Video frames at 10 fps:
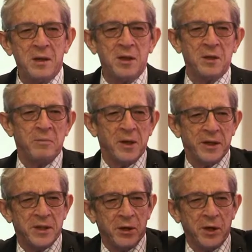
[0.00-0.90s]
Indian
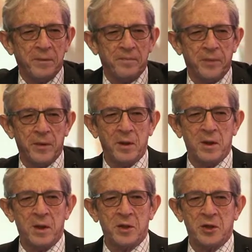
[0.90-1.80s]
military
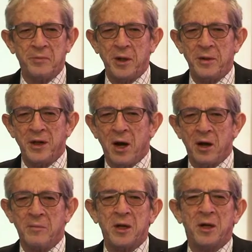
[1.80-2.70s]
to be the
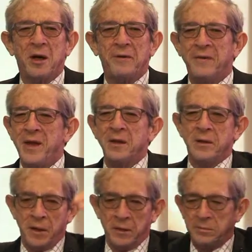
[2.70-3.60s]
army of
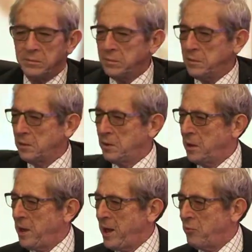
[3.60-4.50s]
India.
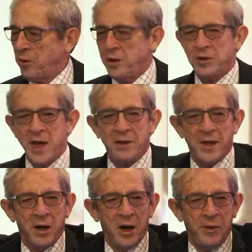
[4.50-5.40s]
And when you take
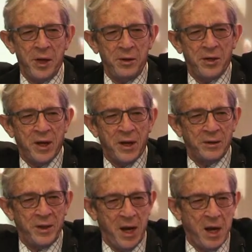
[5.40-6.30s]
that army and you cut
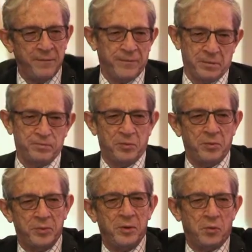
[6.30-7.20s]
it in half, or
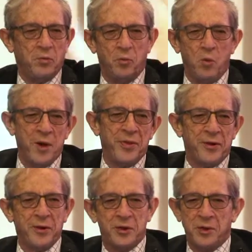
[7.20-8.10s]

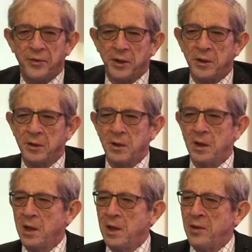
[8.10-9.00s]
1/3, 2/3,
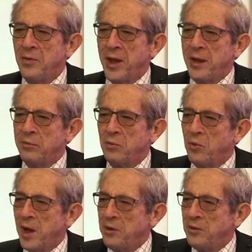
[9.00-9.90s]

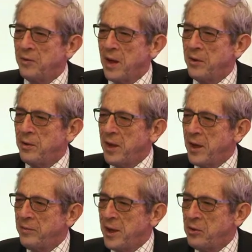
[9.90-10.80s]

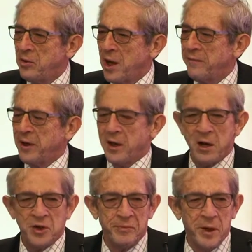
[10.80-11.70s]
then you have a
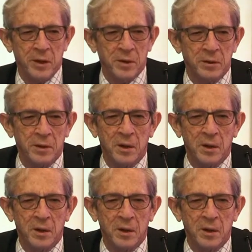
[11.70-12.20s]
Kashmir